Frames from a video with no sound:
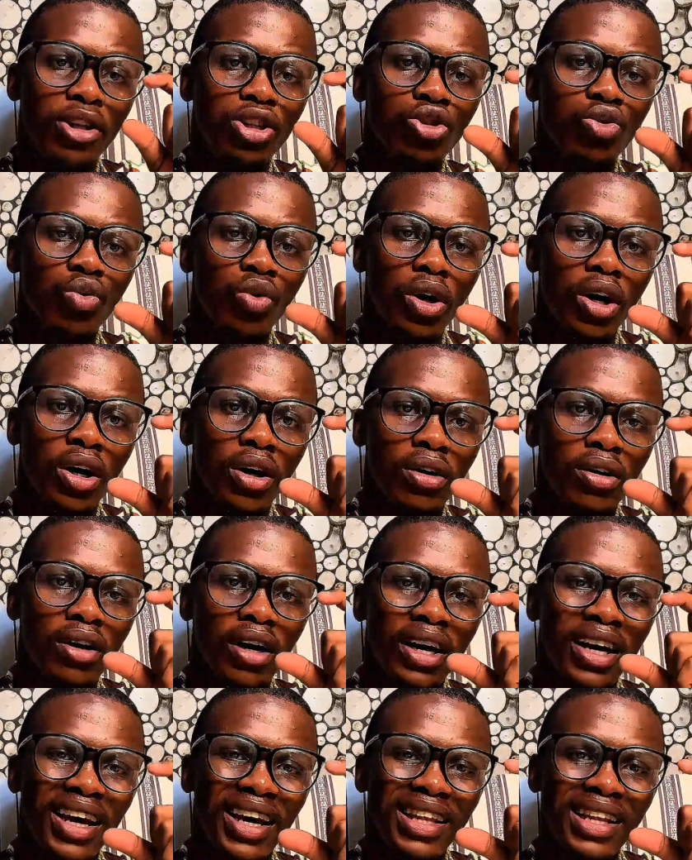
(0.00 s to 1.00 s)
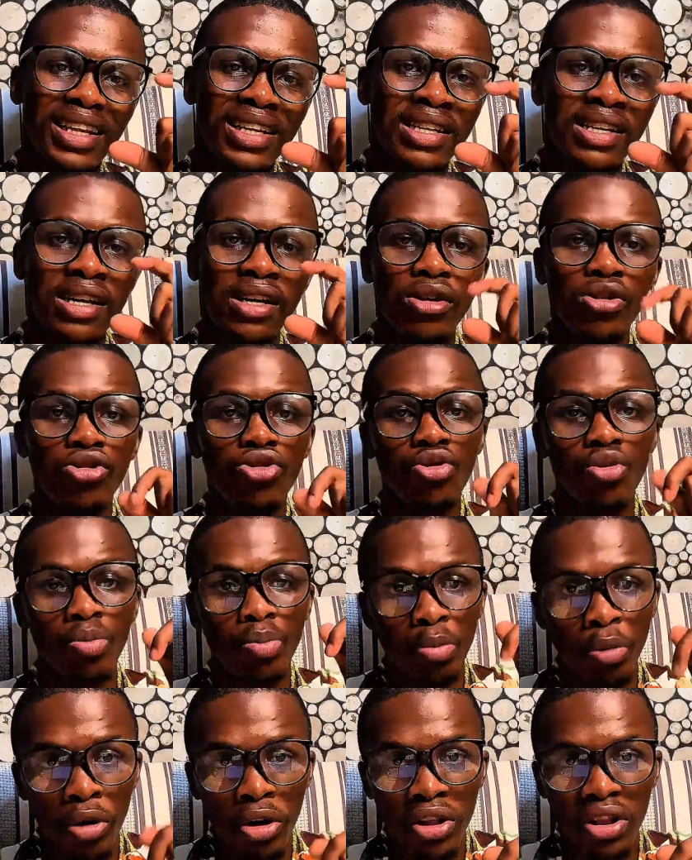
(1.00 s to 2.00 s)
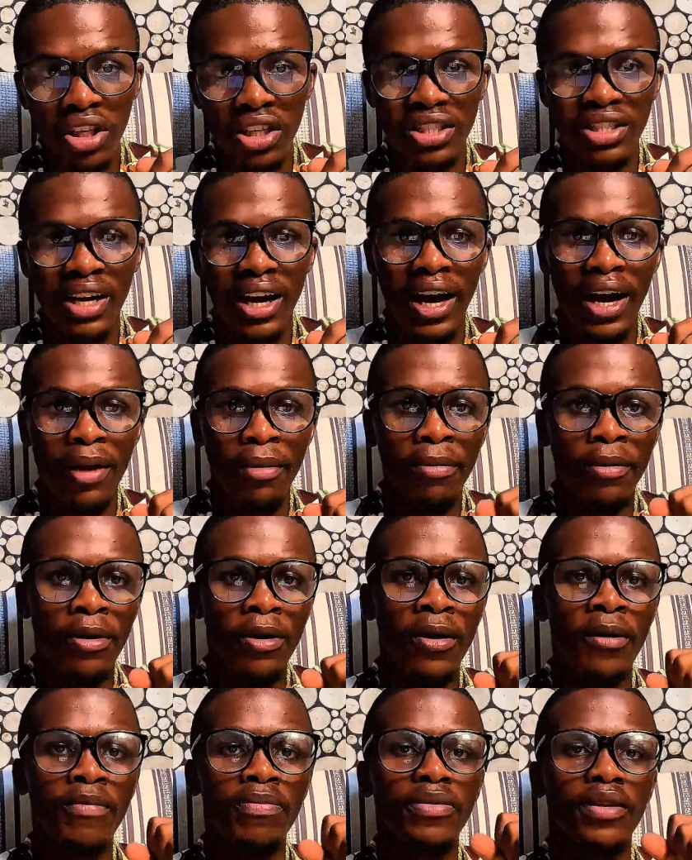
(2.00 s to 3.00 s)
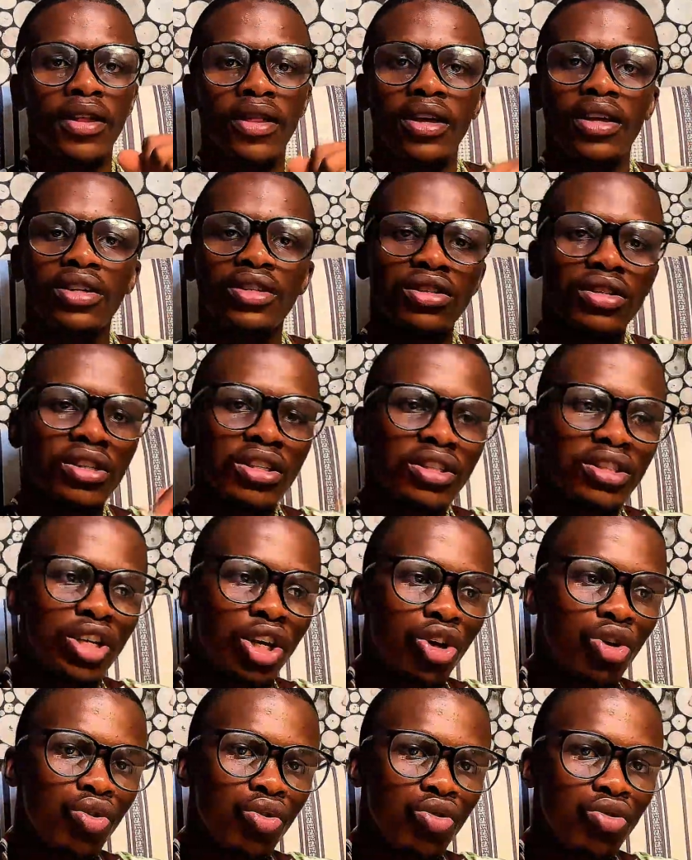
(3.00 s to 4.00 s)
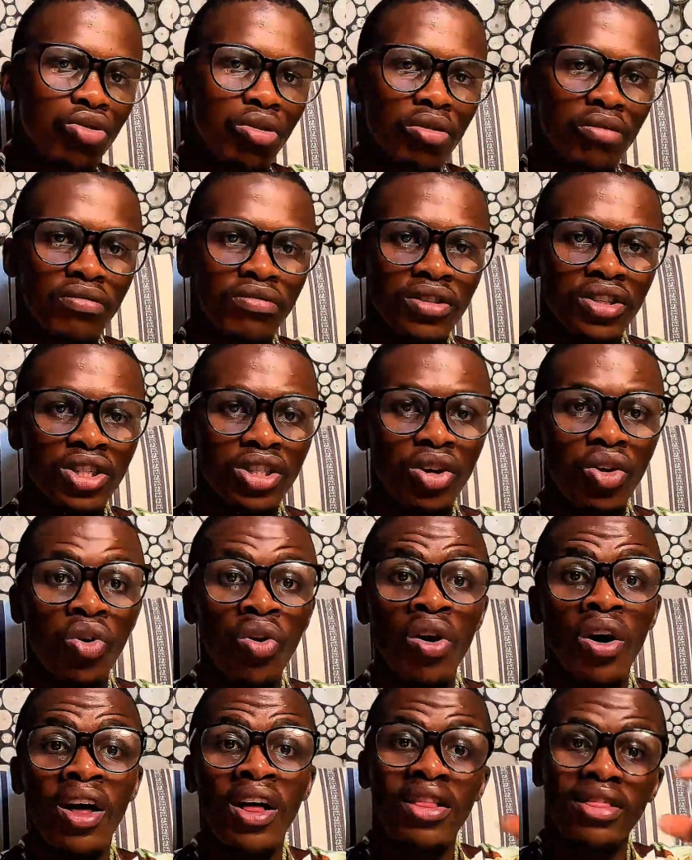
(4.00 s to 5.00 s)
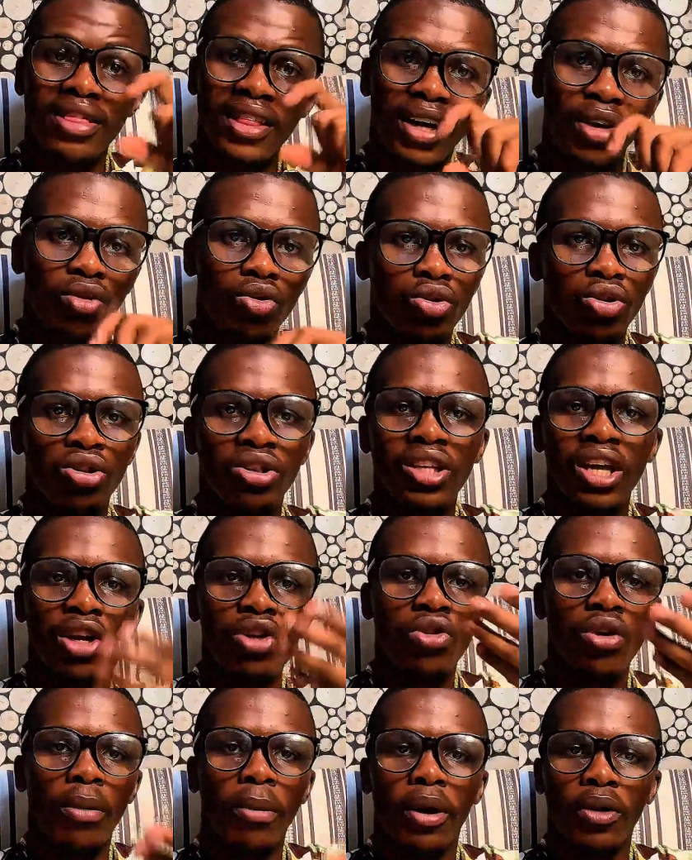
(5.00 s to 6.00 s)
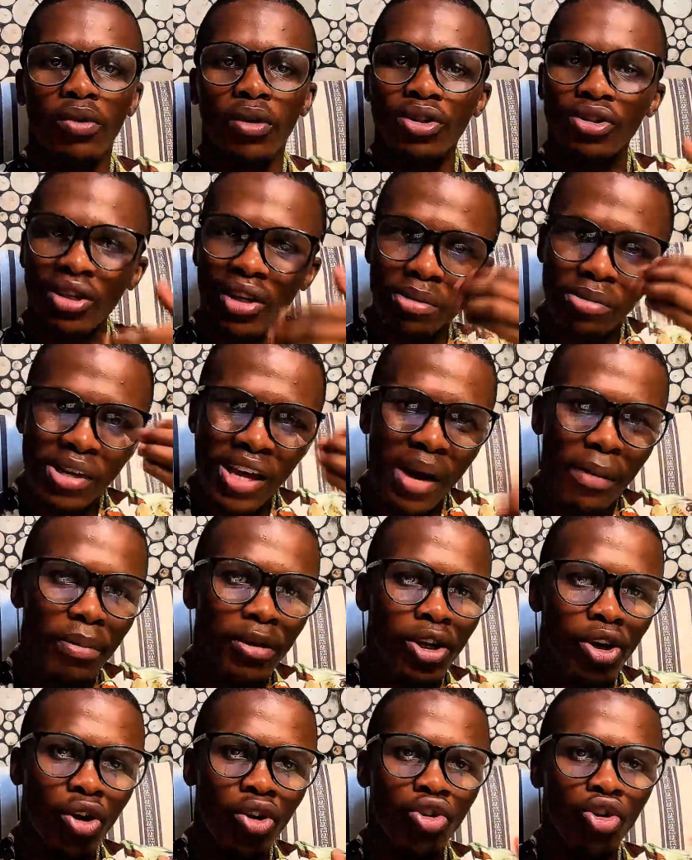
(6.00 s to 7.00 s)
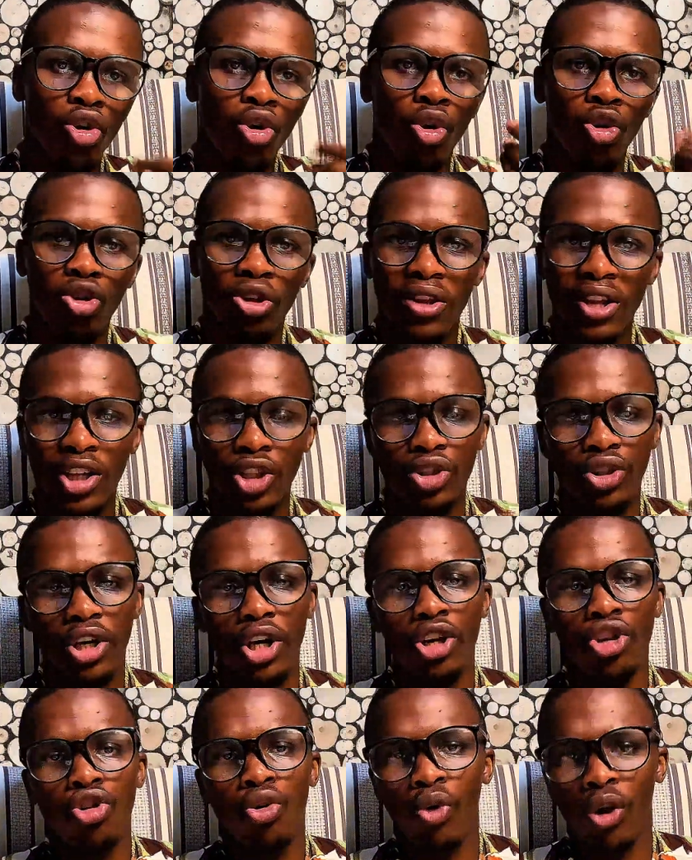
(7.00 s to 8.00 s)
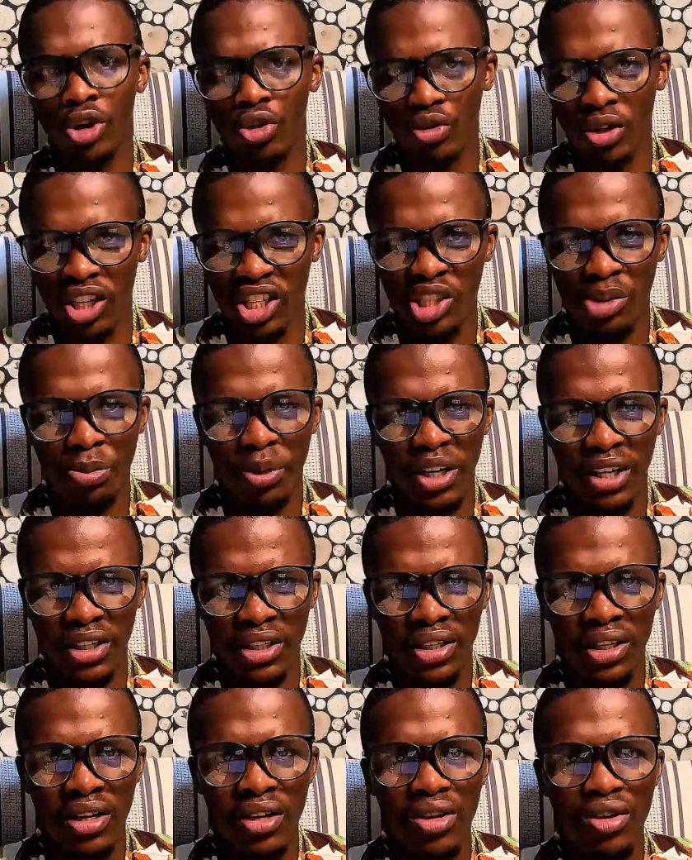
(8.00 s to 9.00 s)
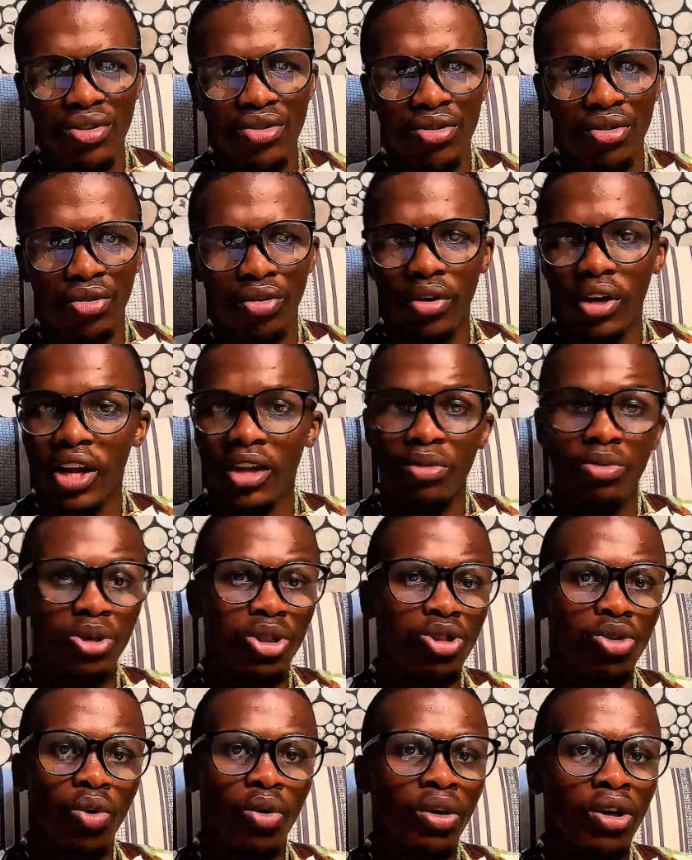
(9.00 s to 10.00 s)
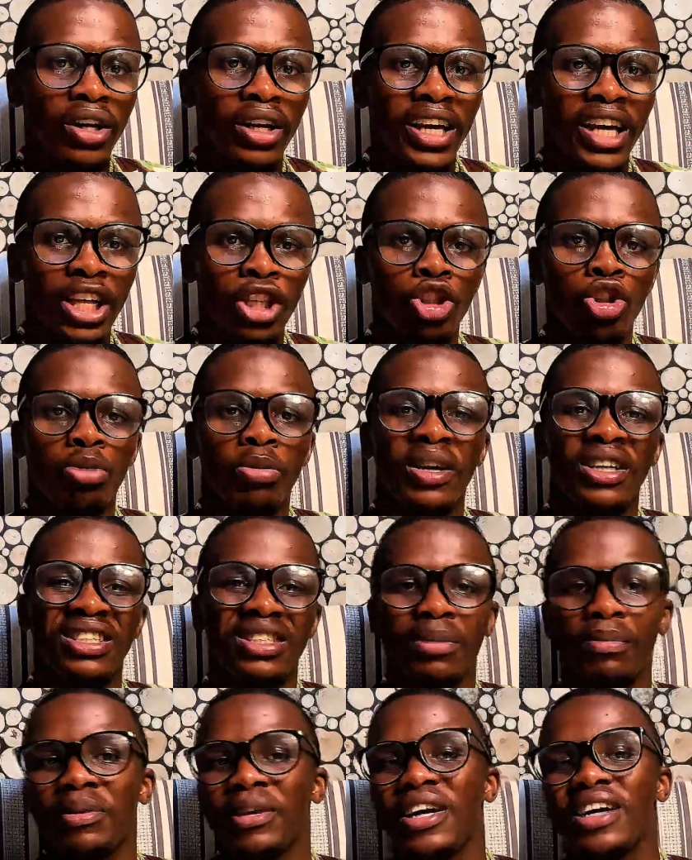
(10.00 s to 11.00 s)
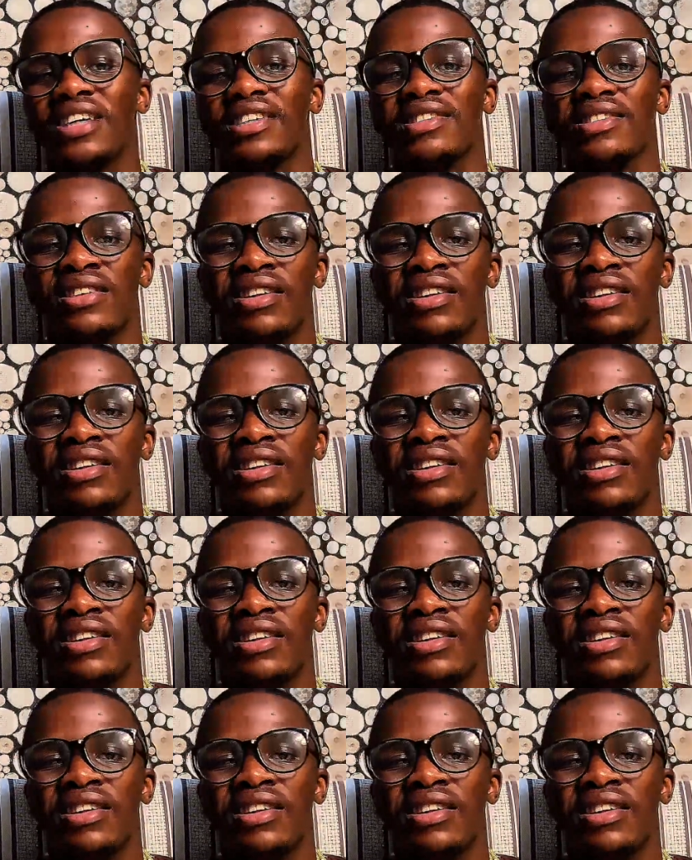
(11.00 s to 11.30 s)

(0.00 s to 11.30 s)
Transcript: To a calendar. You book the time, and then it's gonna take you to a video that will tell you about what's gonna be happening on the call, so that you can know what to expect. And we don't catch you by surprise.